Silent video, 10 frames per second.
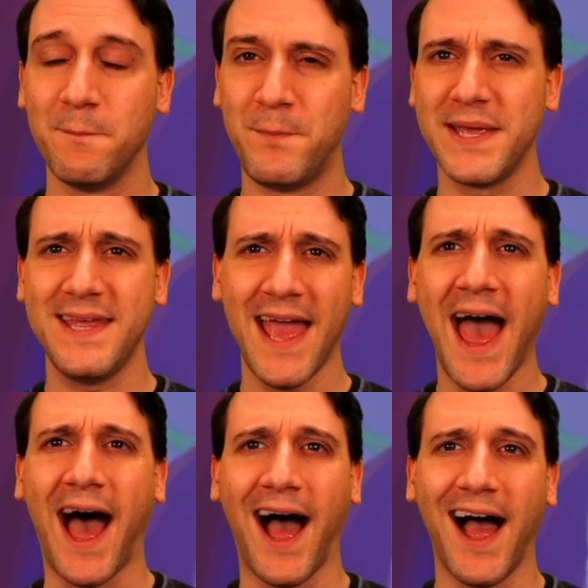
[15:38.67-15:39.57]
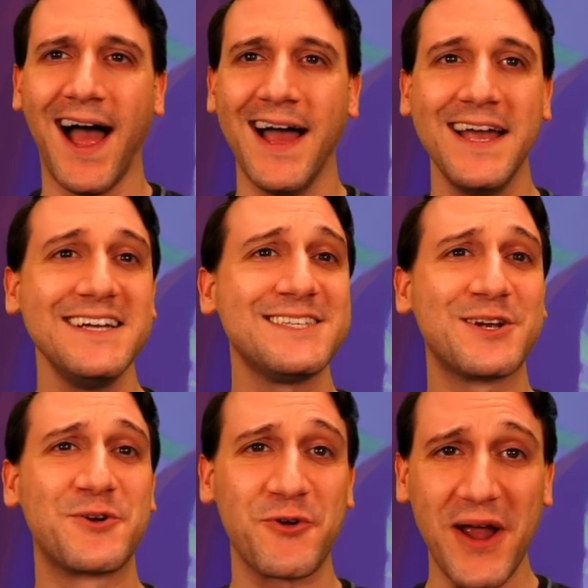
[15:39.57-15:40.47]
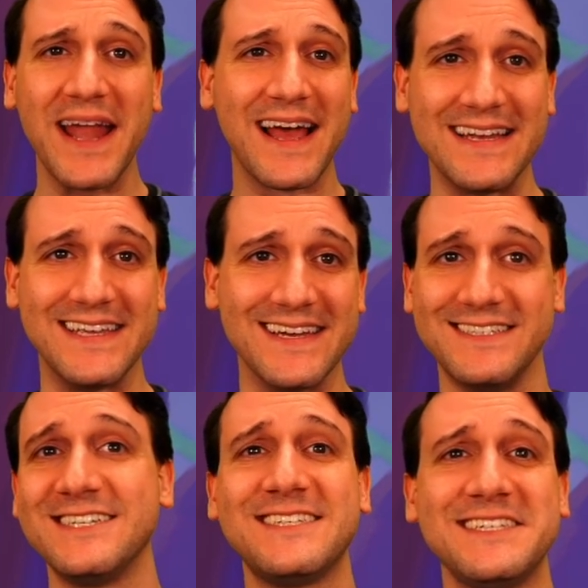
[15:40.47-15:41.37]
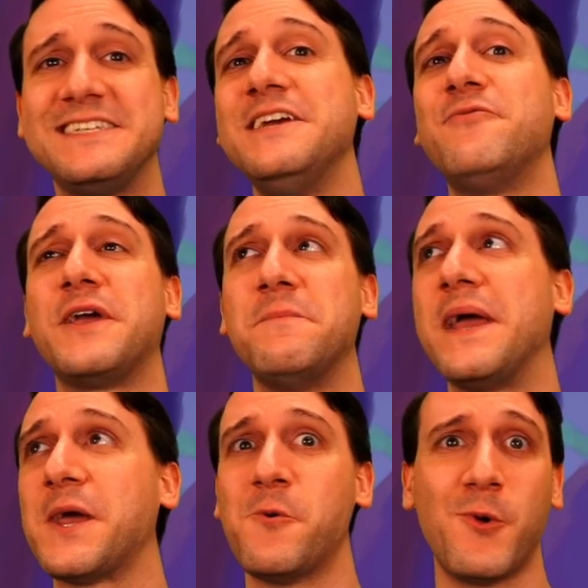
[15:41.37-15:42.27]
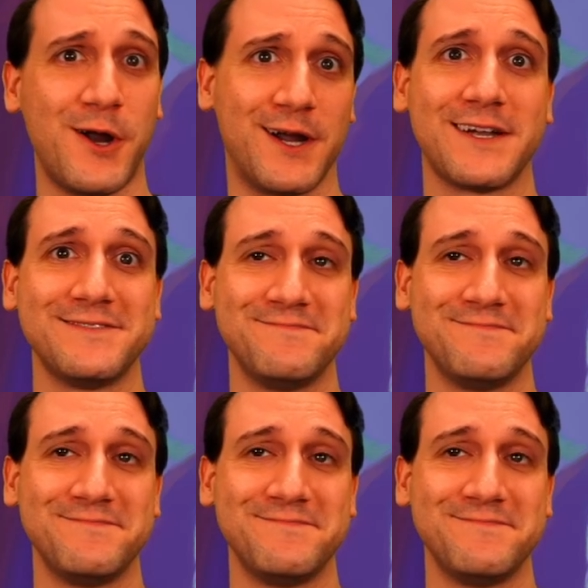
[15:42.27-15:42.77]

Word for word: but yeah, it's a great idea just to see if we can make it work.